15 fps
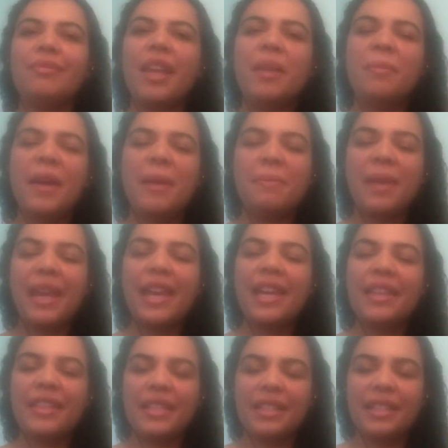and by
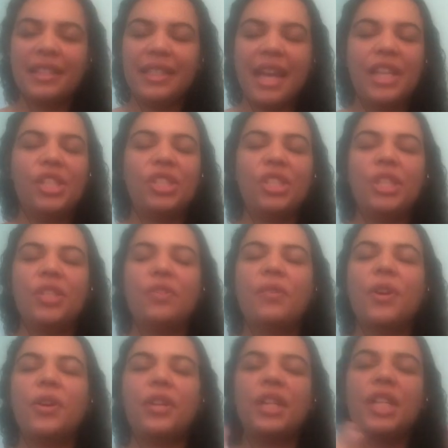making this intention. You've
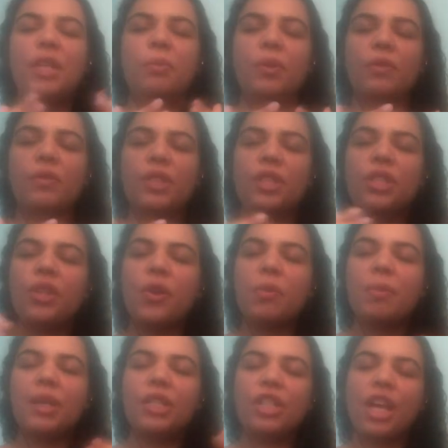already moved so
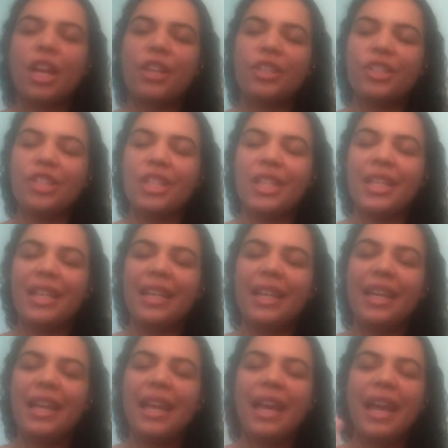much energy,
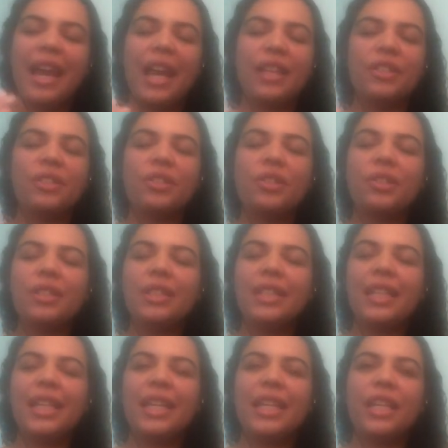and
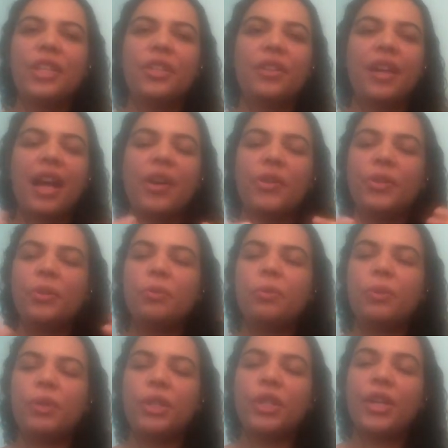certainly your outer
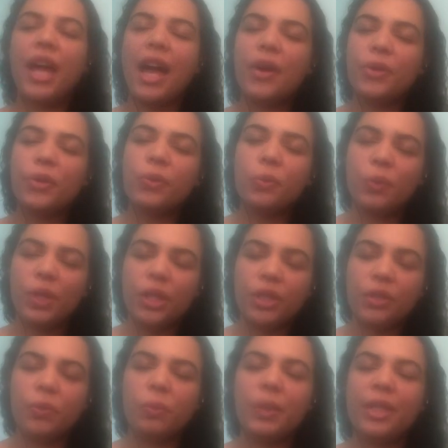
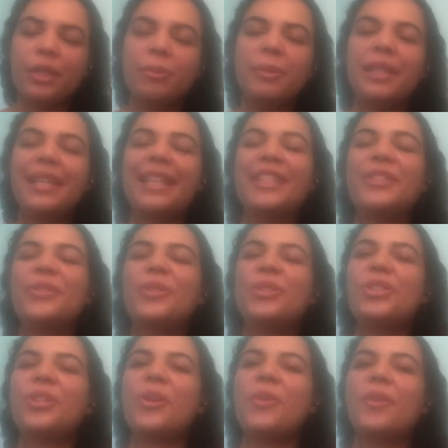world will begin to
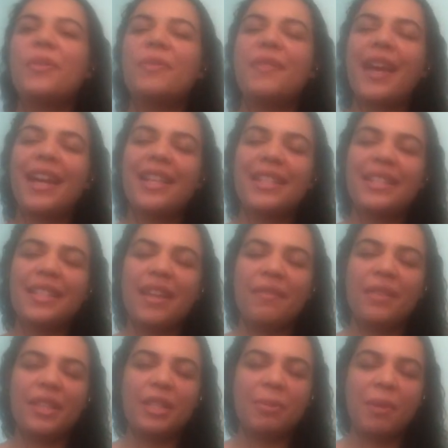show effects
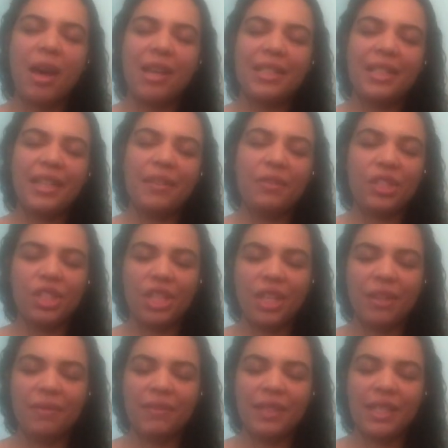of this positive
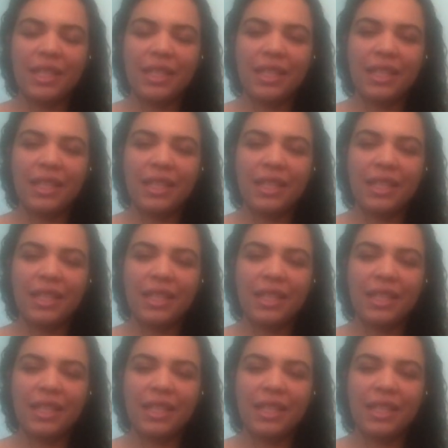shift.